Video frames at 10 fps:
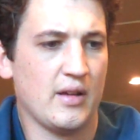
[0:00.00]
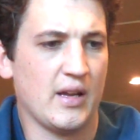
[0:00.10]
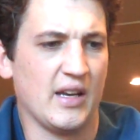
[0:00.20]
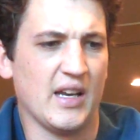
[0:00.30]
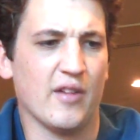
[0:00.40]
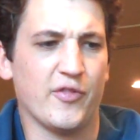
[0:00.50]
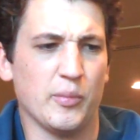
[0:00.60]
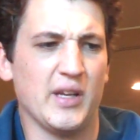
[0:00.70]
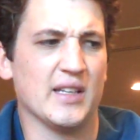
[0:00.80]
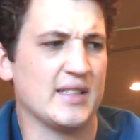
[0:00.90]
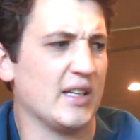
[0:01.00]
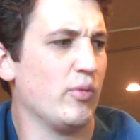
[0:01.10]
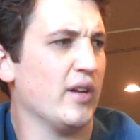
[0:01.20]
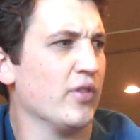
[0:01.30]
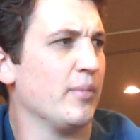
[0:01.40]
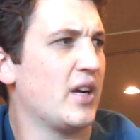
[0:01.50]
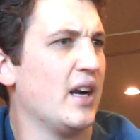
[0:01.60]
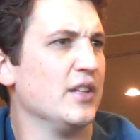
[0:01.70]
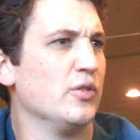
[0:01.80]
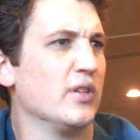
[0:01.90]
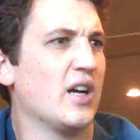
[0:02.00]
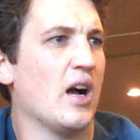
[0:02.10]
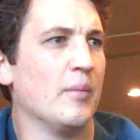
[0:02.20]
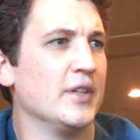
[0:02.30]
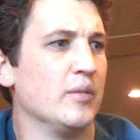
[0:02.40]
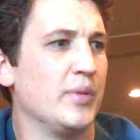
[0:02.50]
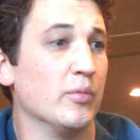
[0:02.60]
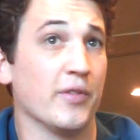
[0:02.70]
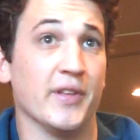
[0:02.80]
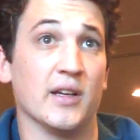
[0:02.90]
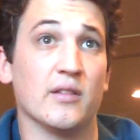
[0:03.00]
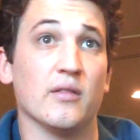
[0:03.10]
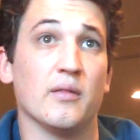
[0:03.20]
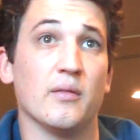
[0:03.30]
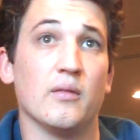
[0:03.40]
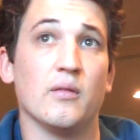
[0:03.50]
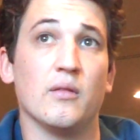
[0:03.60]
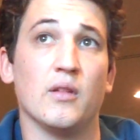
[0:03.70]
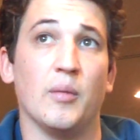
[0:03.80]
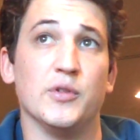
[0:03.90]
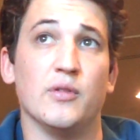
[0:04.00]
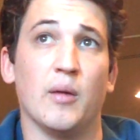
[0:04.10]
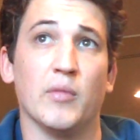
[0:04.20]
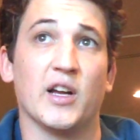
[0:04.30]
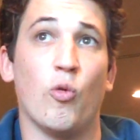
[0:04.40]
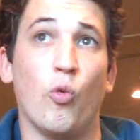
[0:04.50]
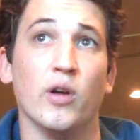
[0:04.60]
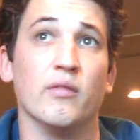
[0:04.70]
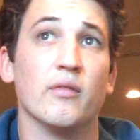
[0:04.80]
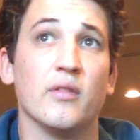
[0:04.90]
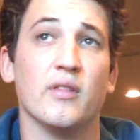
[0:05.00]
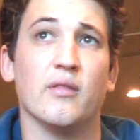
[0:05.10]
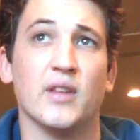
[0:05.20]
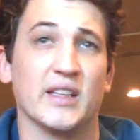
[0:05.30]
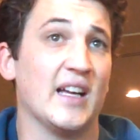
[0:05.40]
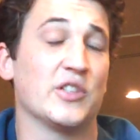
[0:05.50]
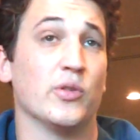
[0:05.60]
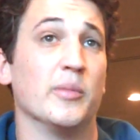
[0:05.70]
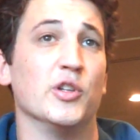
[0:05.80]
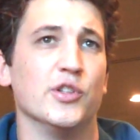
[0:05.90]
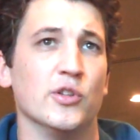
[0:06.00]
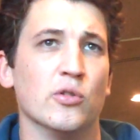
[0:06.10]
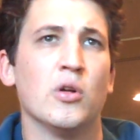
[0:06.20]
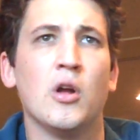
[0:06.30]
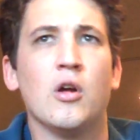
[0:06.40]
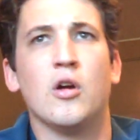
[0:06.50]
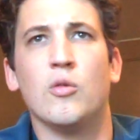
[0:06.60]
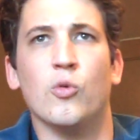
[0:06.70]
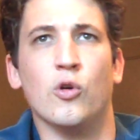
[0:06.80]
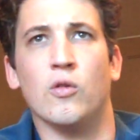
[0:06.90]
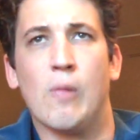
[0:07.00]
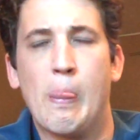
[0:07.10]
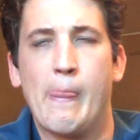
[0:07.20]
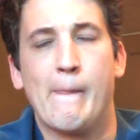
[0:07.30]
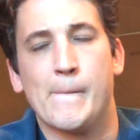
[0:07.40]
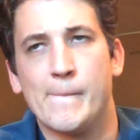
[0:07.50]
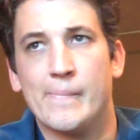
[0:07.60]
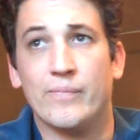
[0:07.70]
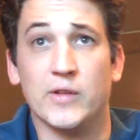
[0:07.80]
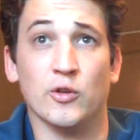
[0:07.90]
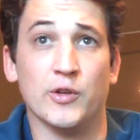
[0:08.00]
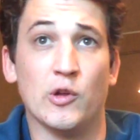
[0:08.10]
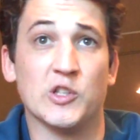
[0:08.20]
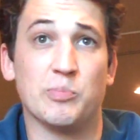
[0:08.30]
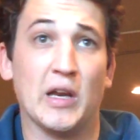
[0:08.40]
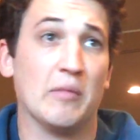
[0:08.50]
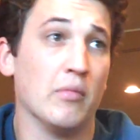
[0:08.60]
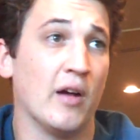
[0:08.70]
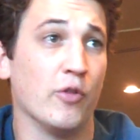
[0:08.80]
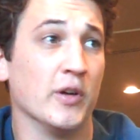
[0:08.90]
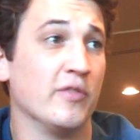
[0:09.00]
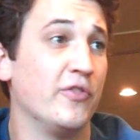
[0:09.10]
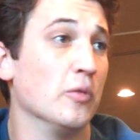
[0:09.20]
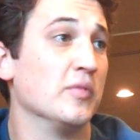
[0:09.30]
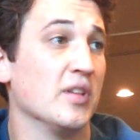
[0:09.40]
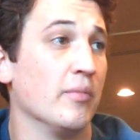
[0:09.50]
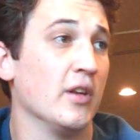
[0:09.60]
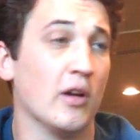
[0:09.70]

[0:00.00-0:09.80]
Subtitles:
and yeah, for me, it's like whenever I'm kind of doing comedy and people think I'm like that's what I'm going to do, well, you don't know this, but I've already filmed something.